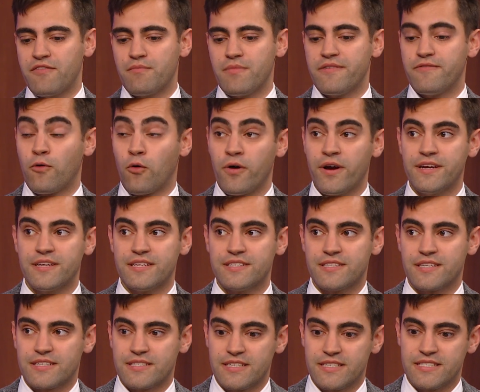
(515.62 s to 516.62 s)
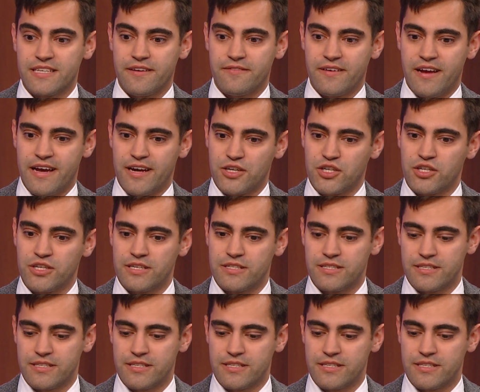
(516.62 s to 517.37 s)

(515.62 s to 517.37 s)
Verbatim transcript: even before 1867, actually.